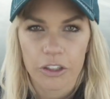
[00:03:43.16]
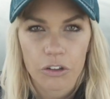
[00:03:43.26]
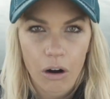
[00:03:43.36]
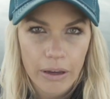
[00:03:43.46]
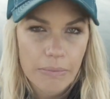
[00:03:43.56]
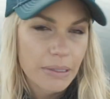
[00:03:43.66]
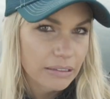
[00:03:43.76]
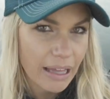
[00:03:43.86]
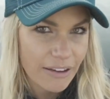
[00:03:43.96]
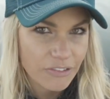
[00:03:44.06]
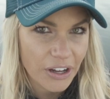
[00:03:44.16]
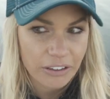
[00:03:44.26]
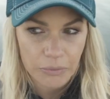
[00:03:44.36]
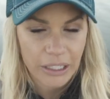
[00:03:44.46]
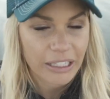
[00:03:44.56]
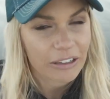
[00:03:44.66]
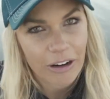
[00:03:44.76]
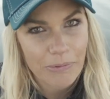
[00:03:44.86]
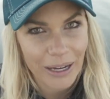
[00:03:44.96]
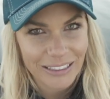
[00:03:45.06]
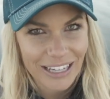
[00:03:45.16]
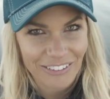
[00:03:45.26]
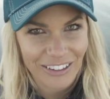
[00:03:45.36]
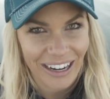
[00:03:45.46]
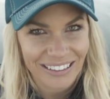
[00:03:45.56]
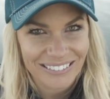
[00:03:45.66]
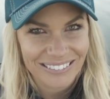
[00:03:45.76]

throw him in the live well, and we're going to get right back down there.